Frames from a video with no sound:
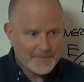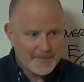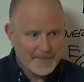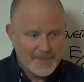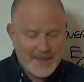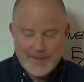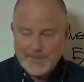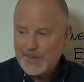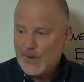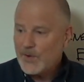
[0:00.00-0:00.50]

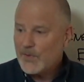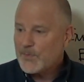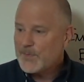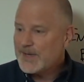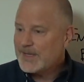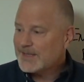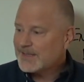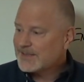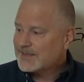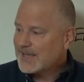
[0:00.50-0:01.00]
They both
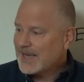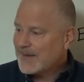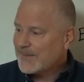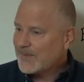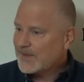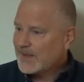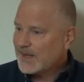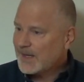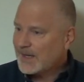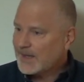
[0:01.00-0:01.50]
mean the same
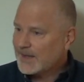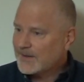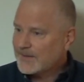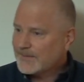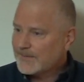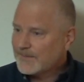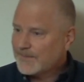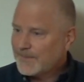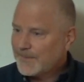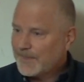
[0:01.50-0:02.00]
thing.
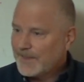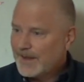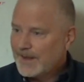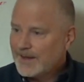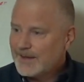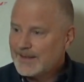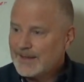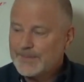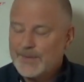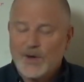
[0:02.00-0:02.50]

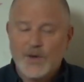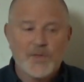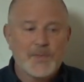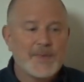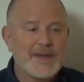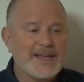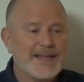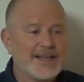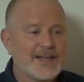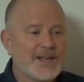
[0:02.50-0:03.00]
They both
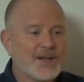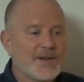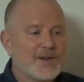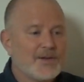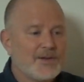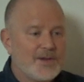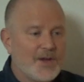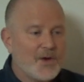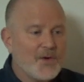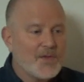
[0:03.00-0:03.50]
mean
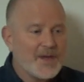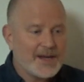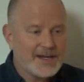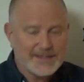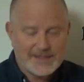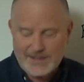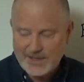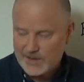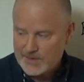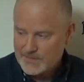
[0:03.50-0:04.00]
know
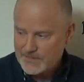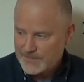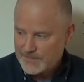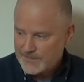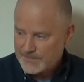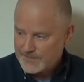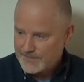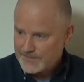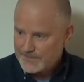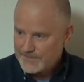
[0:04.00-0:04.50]
thyself.
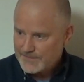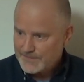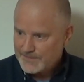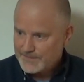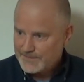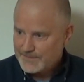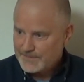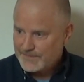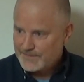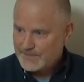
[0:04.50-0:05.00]

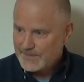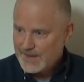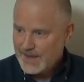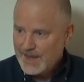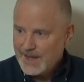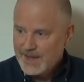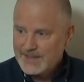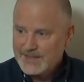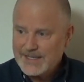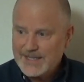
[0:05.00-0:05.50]

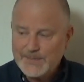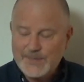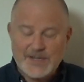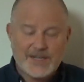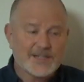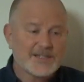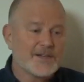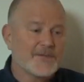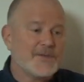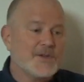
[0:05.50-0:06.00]
See,
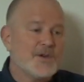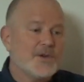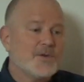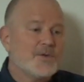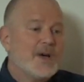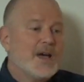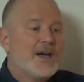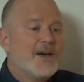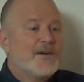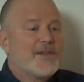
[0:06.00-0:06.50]
because if
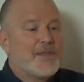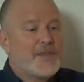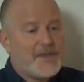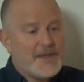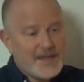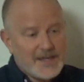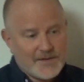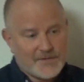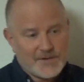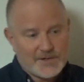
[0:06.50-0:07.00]
you
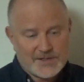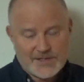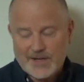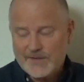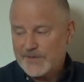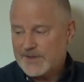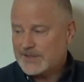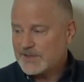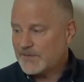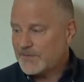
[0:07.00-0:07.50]
think of
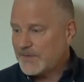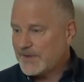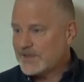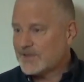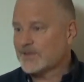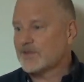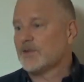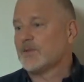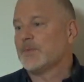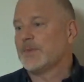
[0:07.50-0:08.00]
yourself as a
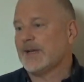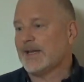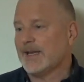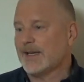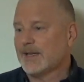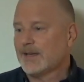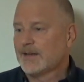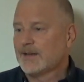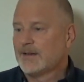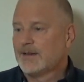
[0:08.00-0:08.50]
physical
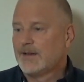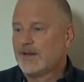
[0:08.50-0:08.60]
being,